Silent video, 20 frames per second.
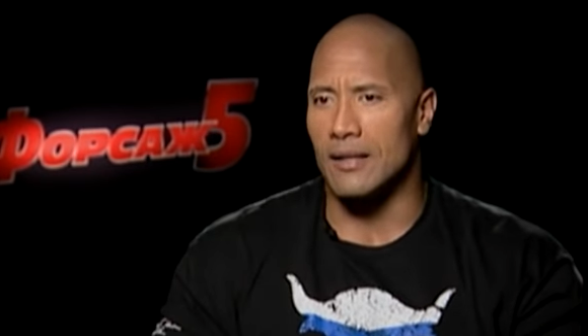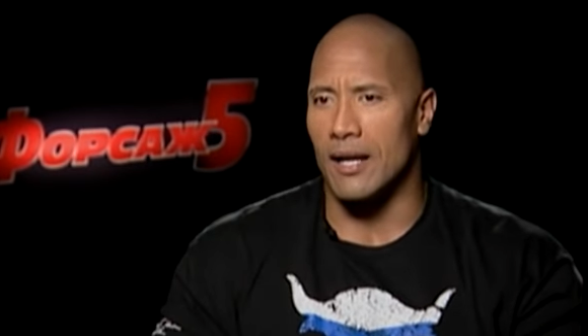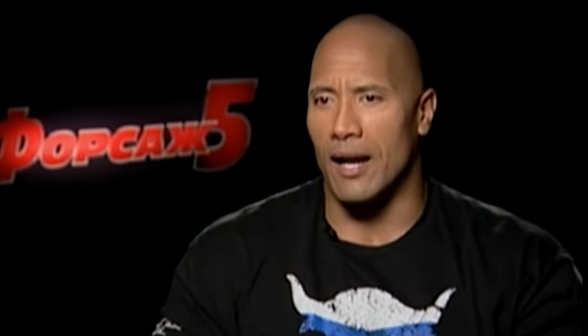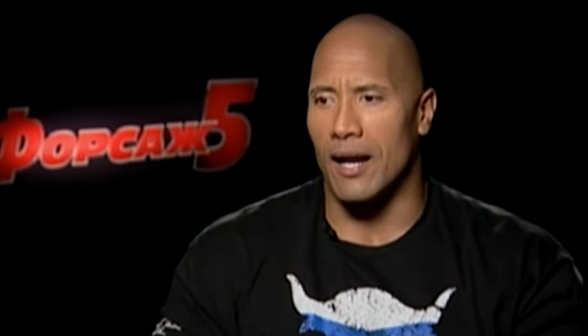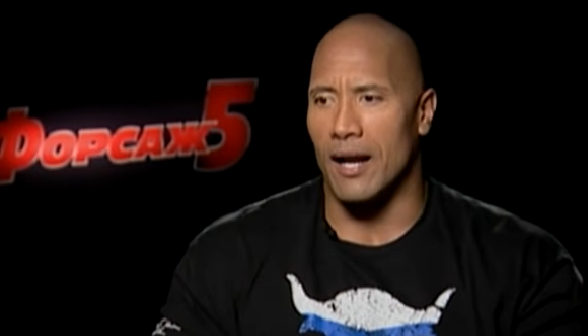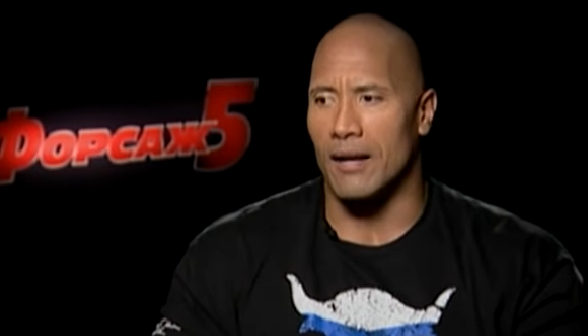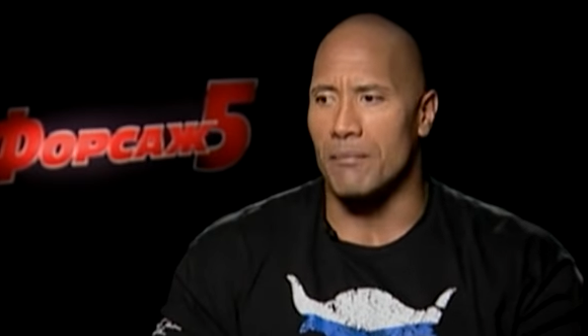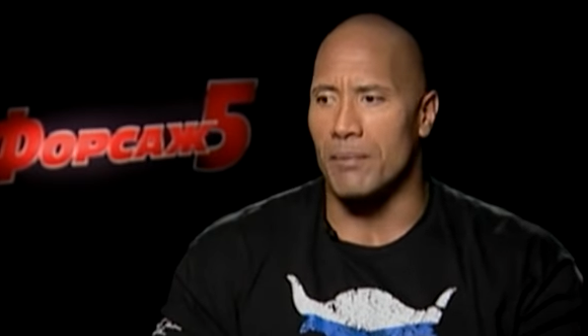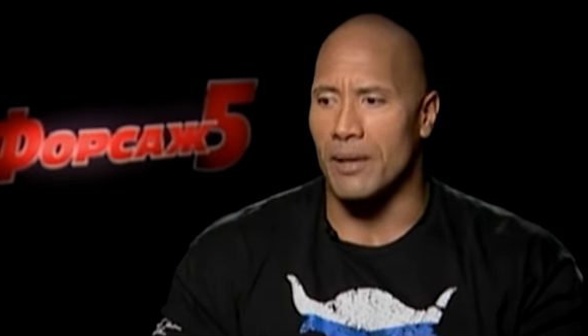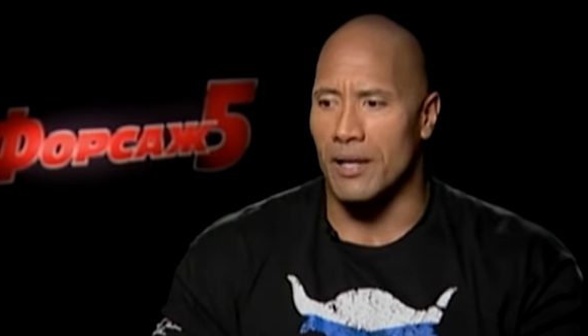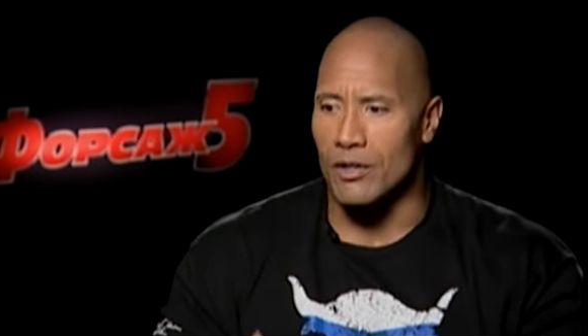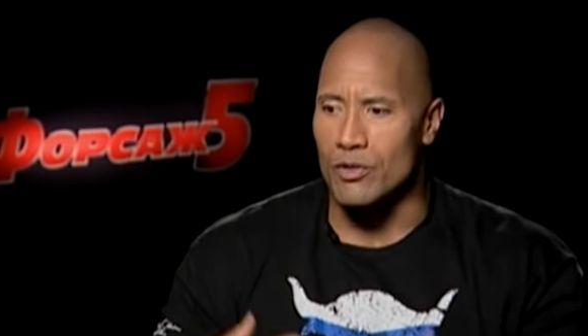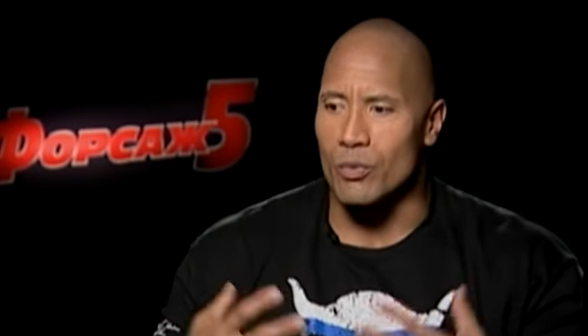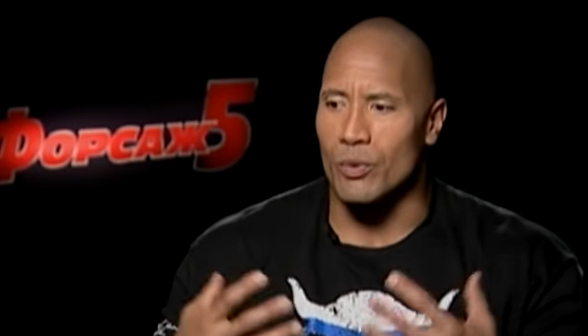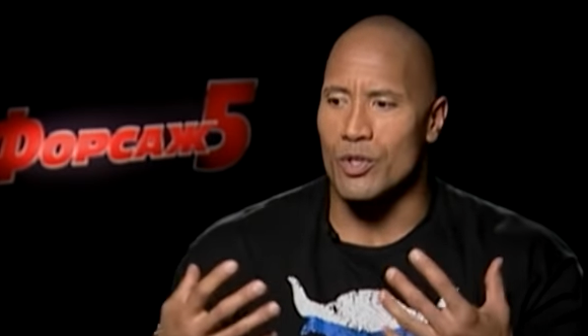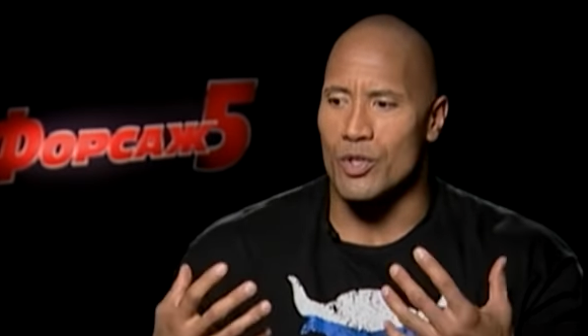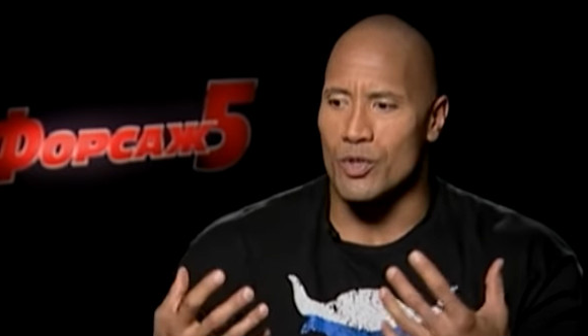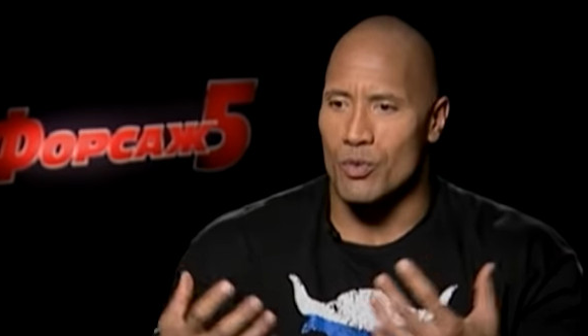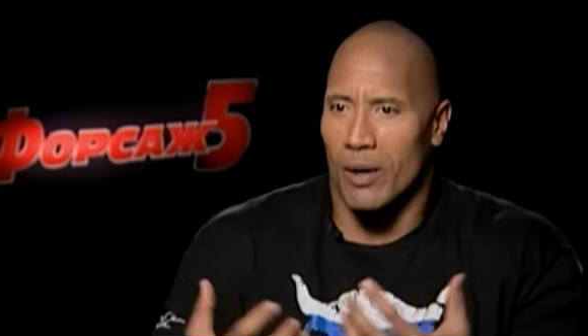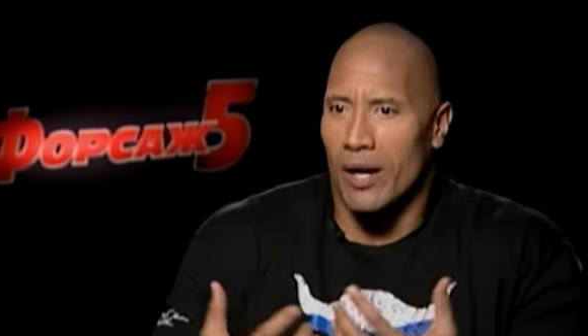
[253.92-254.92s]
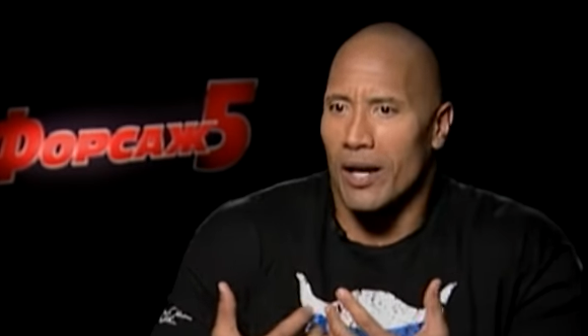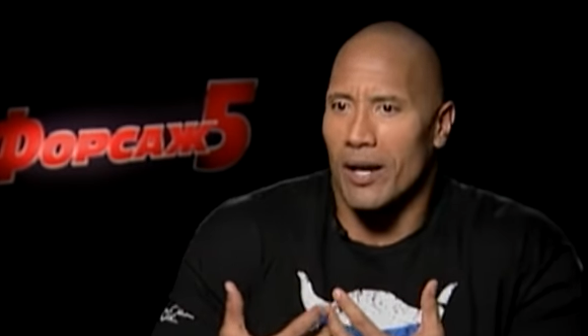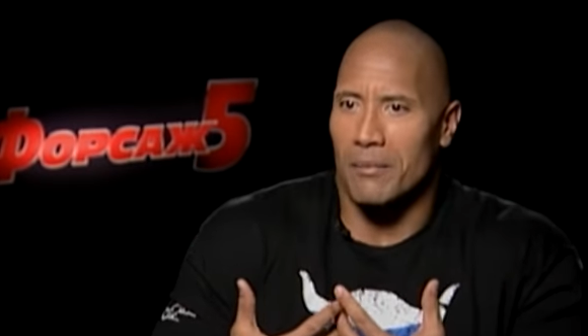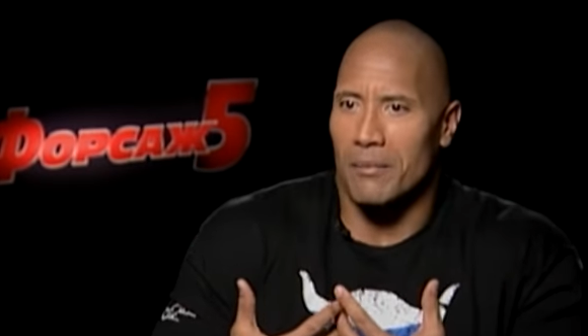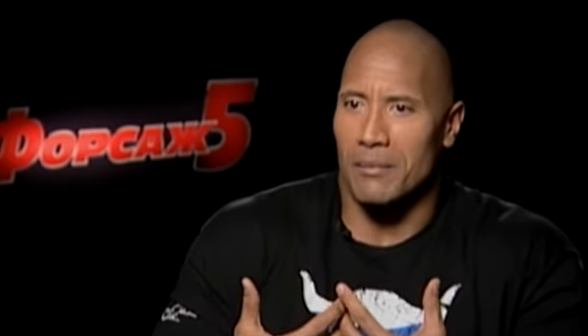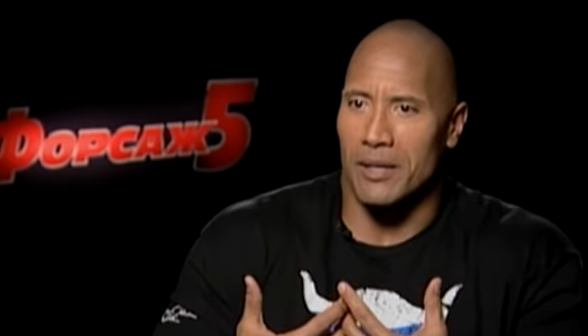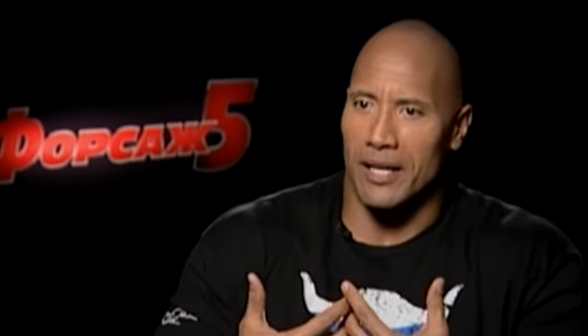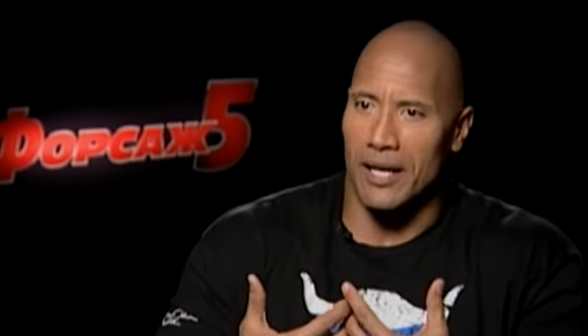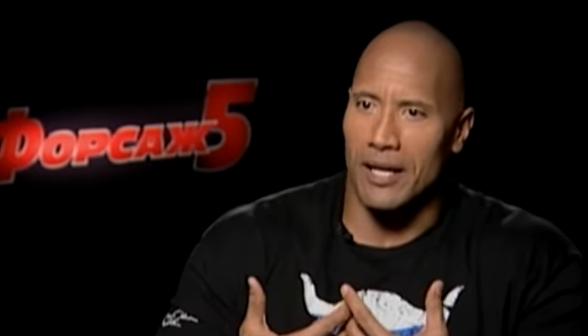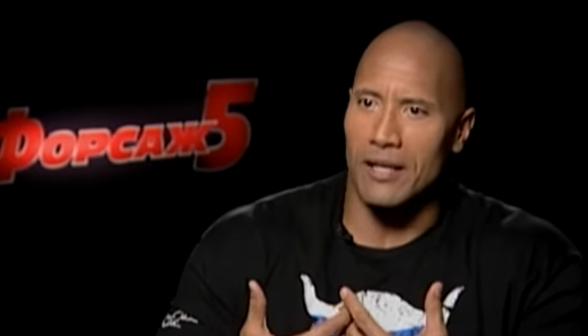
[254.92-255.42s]
that I, because we just want to come
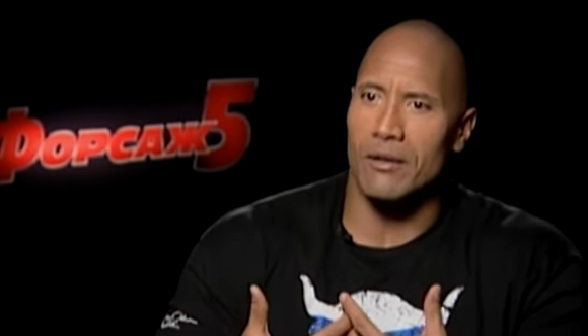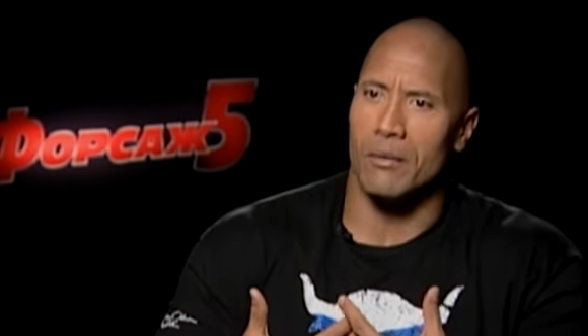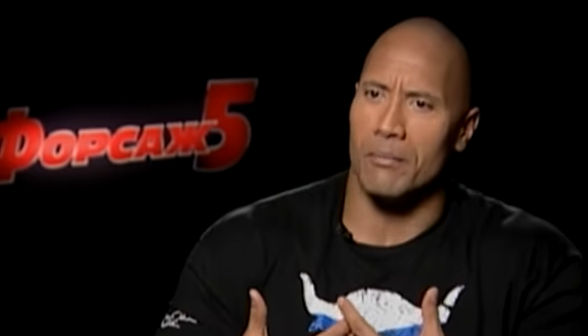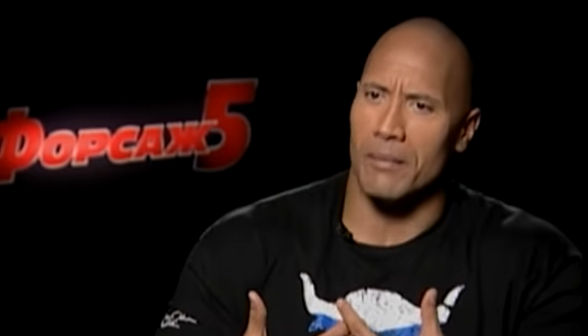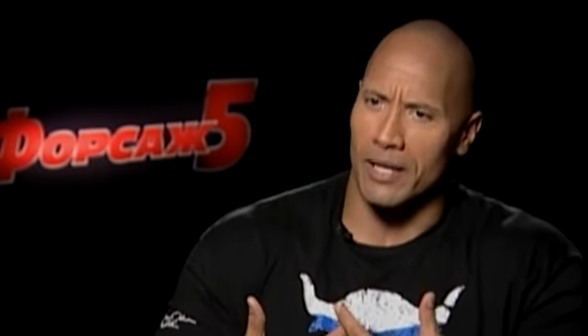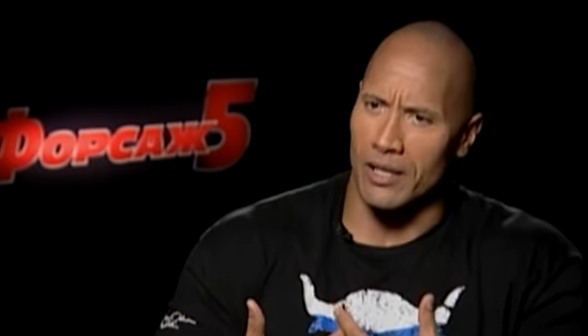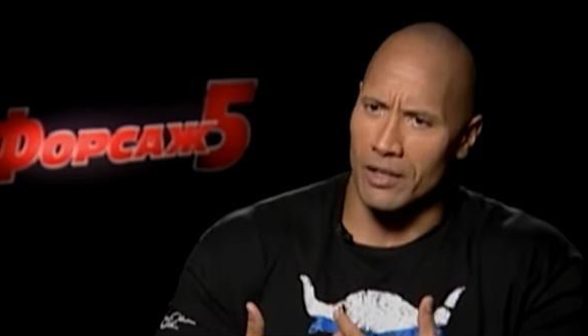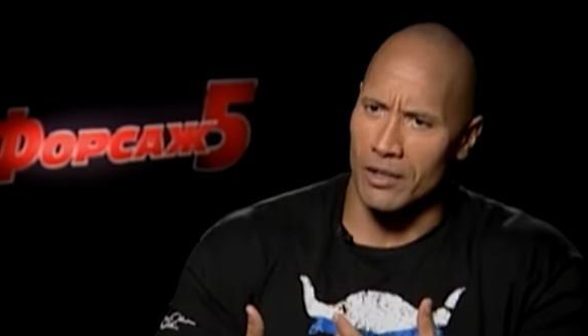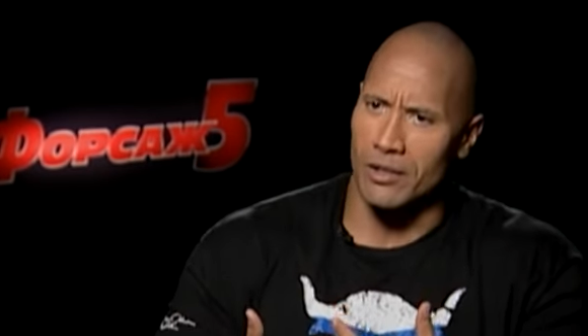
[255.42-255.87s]
together and make